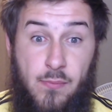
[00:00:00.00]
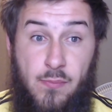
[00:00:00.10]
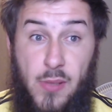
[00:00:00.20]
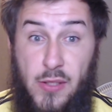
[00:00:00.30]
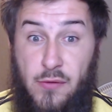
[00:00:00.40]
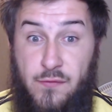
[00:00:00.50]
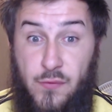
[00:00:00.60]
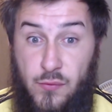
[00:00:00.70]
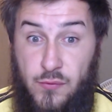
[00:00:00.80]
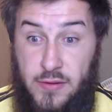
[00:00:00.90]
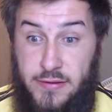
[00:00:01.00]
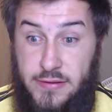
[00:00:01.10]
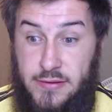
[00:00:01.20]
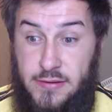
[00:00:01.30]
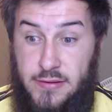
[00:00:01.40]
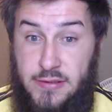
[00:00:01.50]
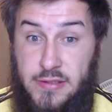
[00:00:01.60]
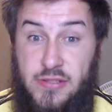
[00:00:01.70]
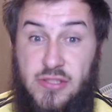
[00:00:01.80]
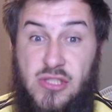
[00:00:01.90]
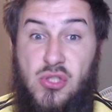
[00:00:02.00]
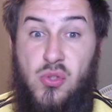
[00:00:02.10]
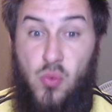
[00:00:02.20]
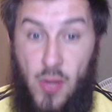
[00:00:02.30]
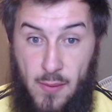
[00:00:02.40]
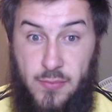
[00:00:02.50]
but your food is crap.